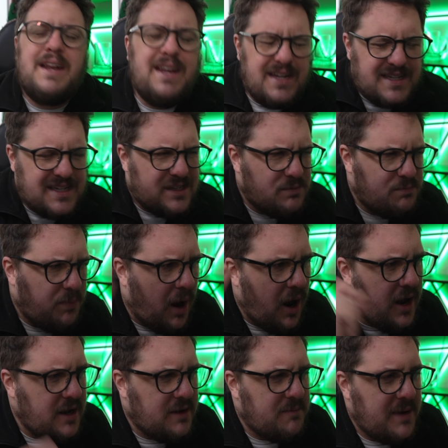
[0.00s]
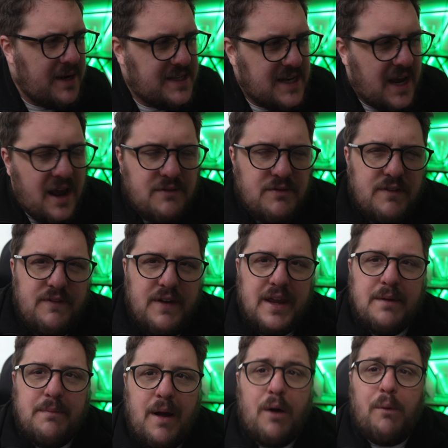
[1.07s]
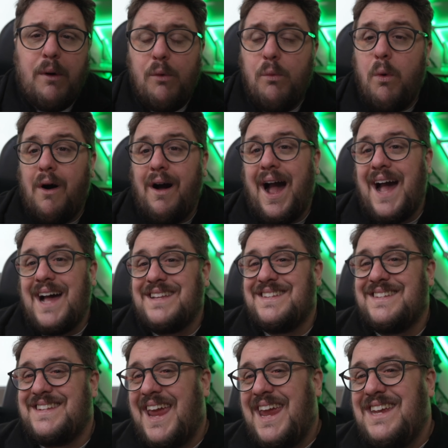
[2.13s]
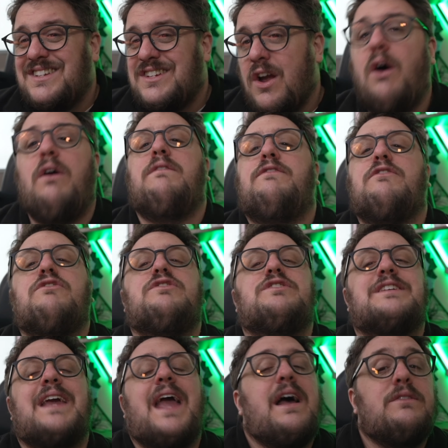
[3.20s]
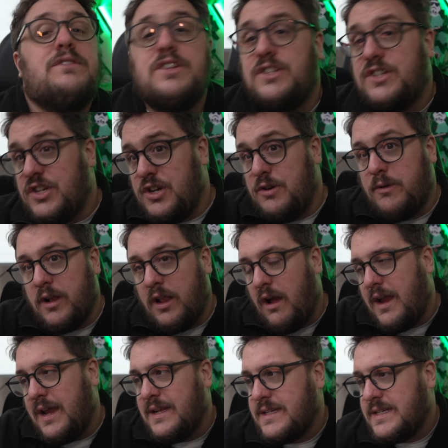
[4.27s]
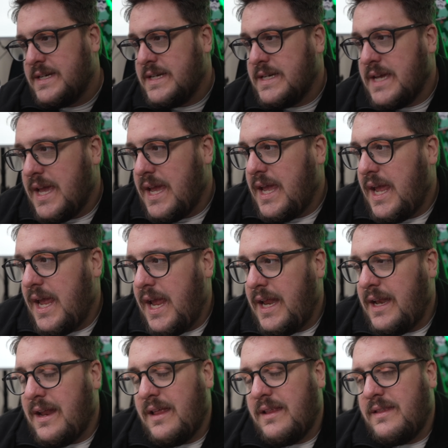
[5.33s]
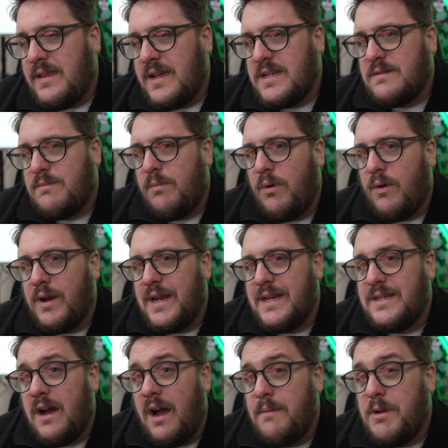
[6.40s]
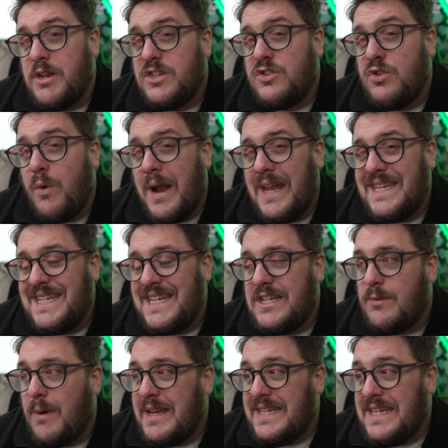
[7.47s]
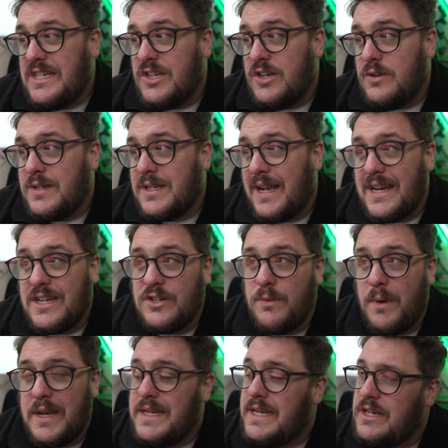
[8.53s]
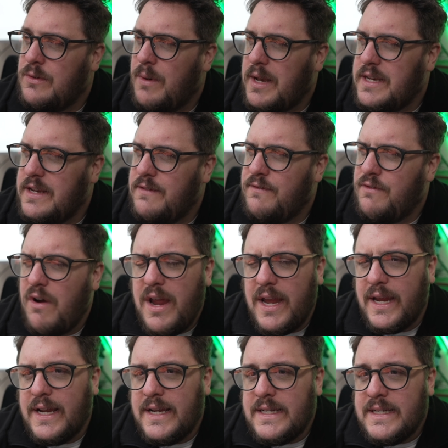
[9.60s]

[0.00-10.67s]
And it inspired me to have a think about, well, what has Sage got for us accountants and new clients in this point in time, in 2022/2023? And